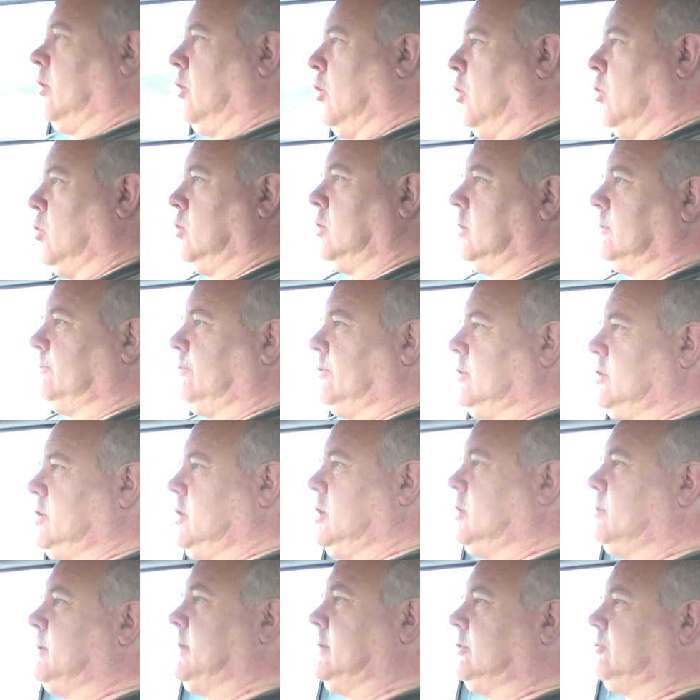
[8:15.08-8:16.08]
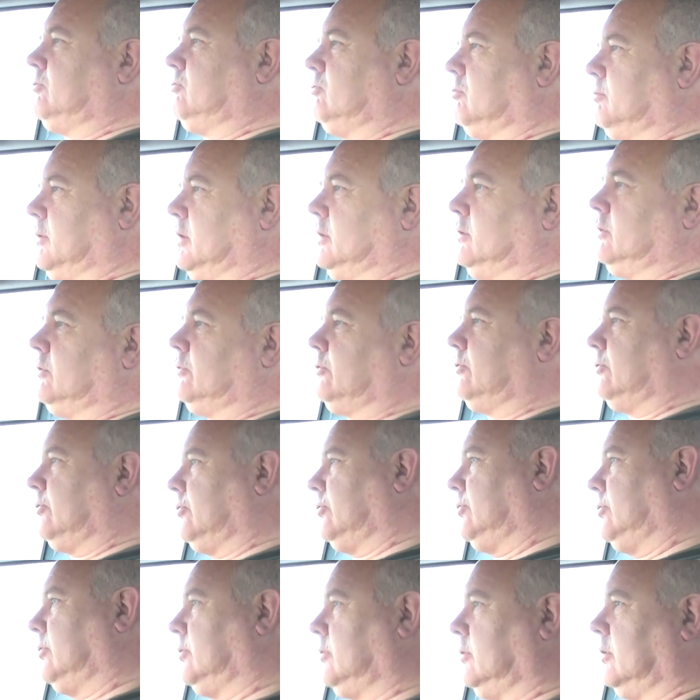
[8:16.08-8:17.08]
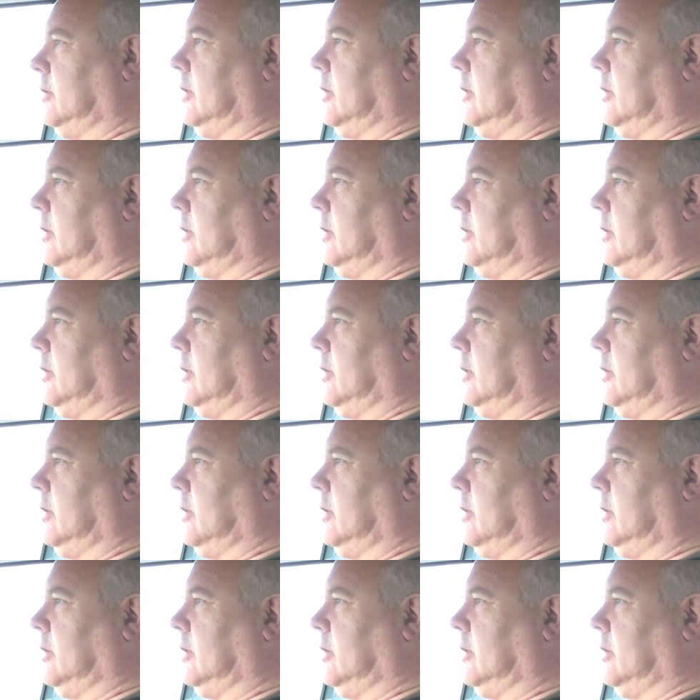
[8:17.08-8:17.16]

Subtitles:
All of the new instruments